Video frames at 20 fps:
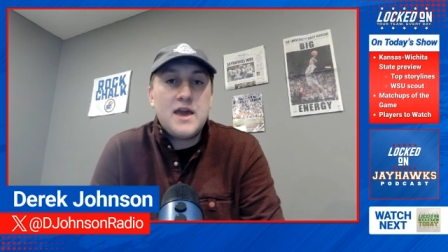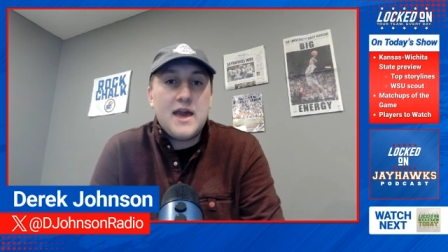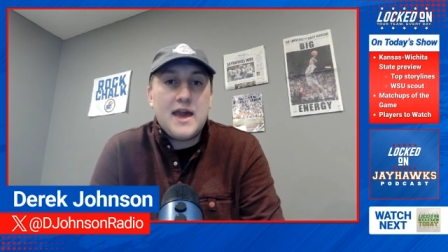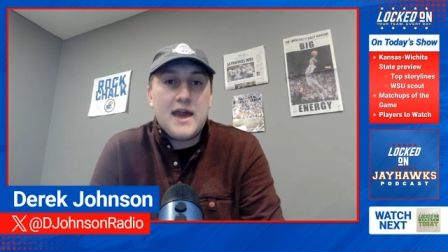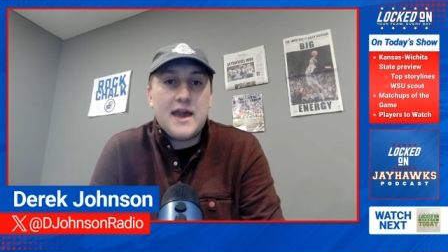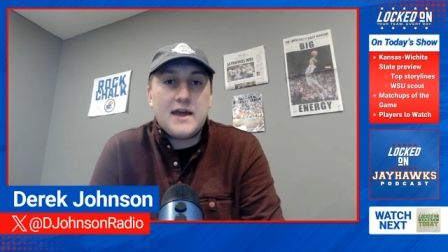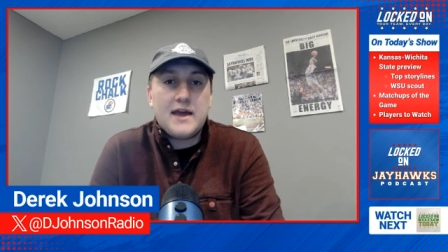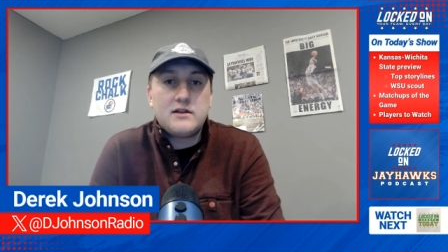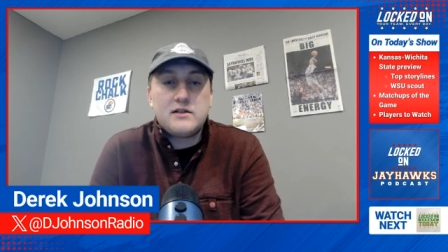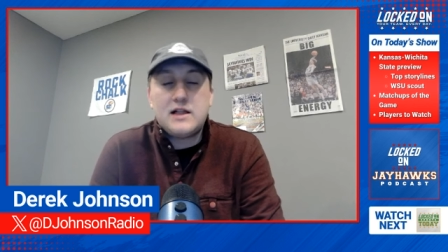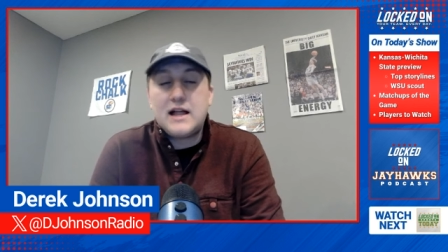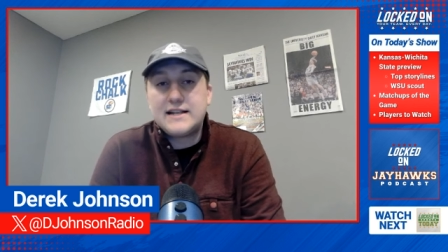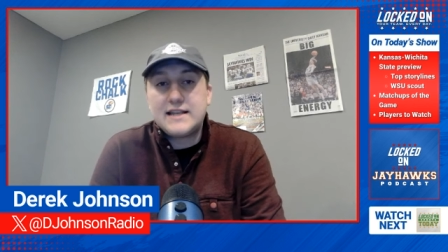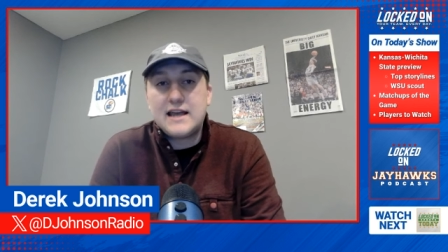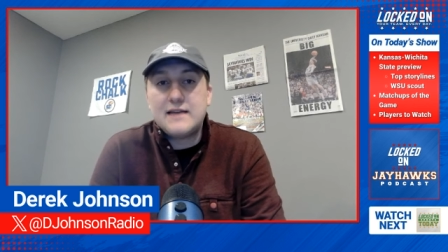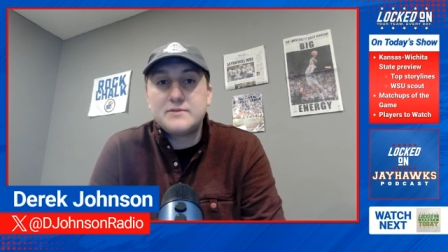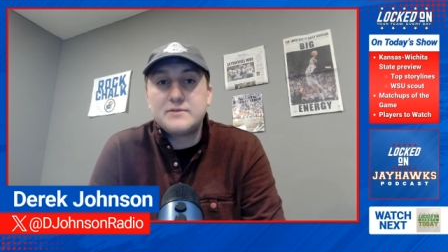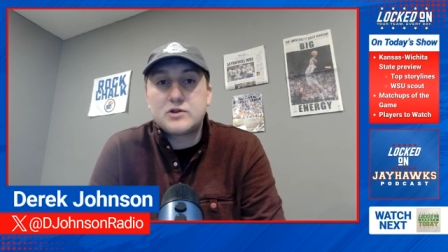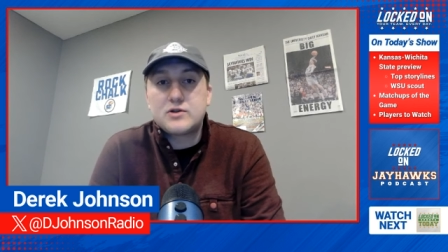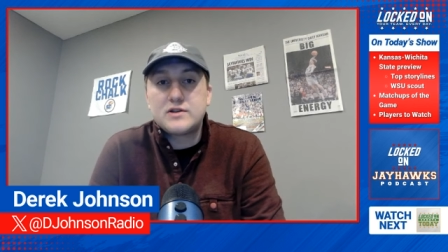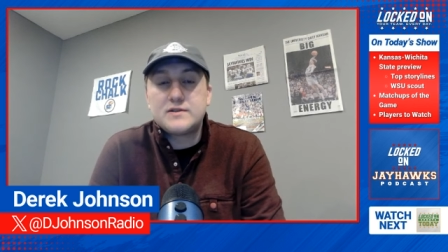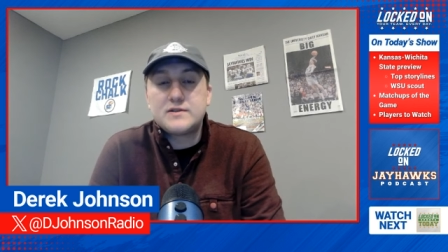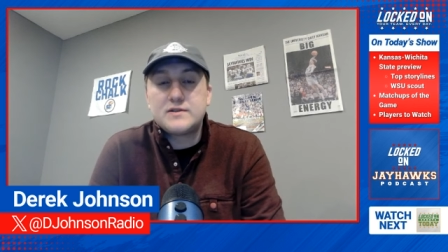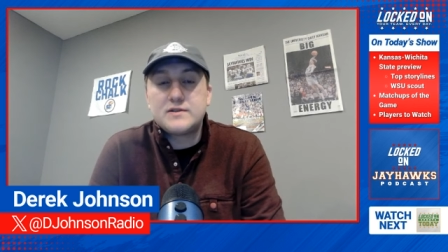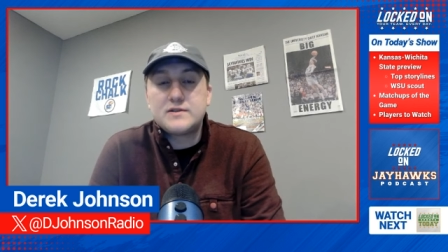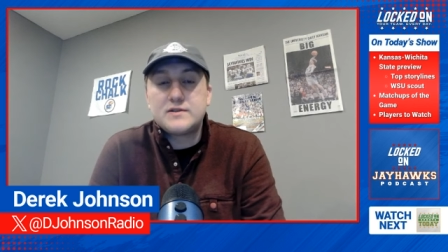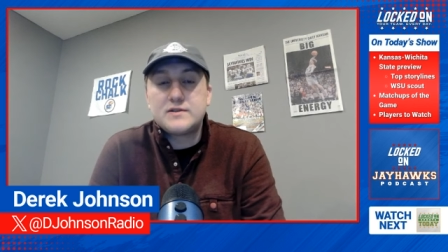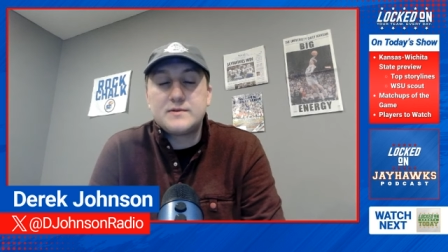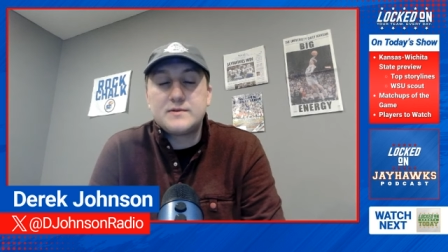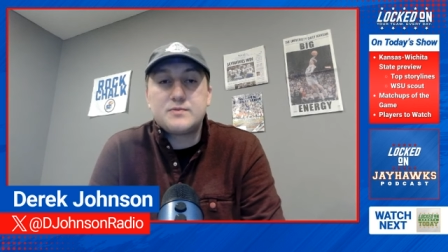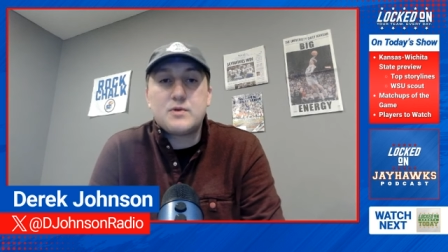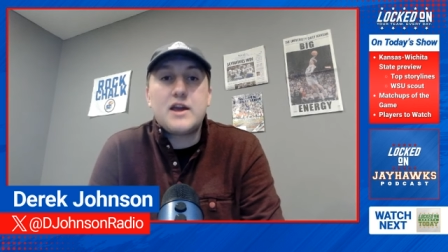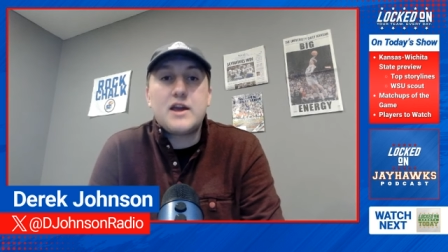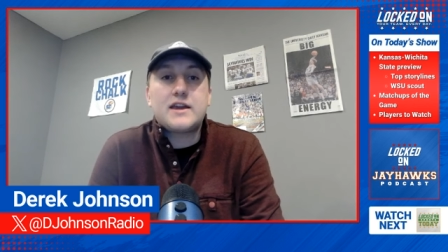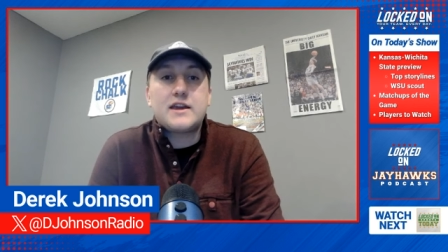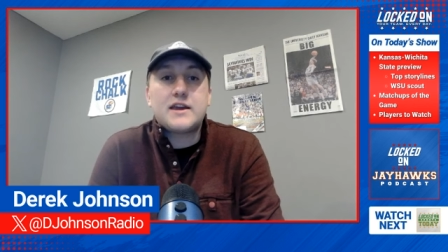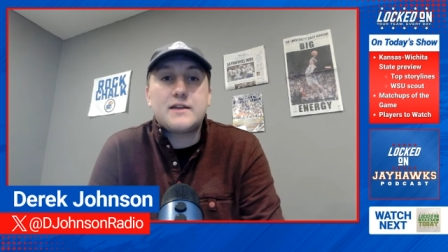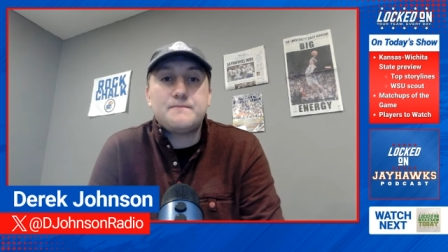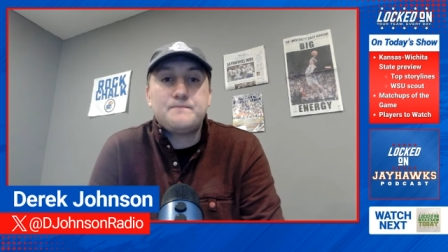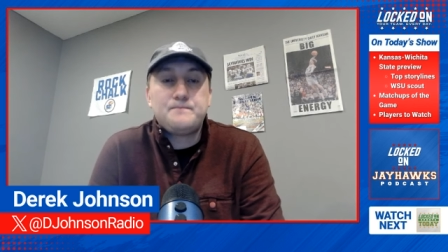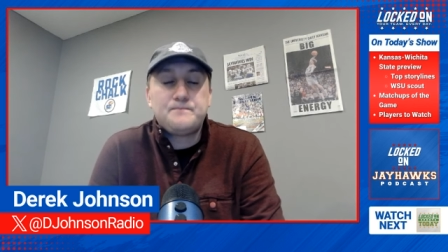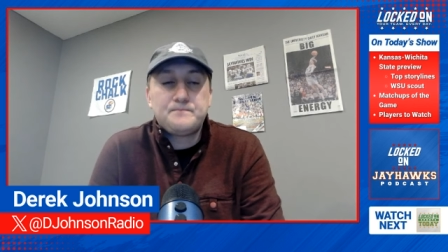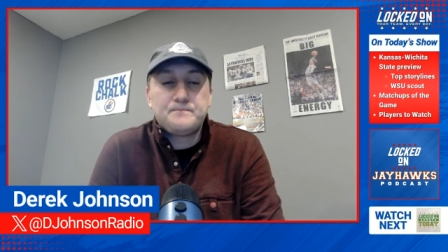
And a lot of times, Christmas break can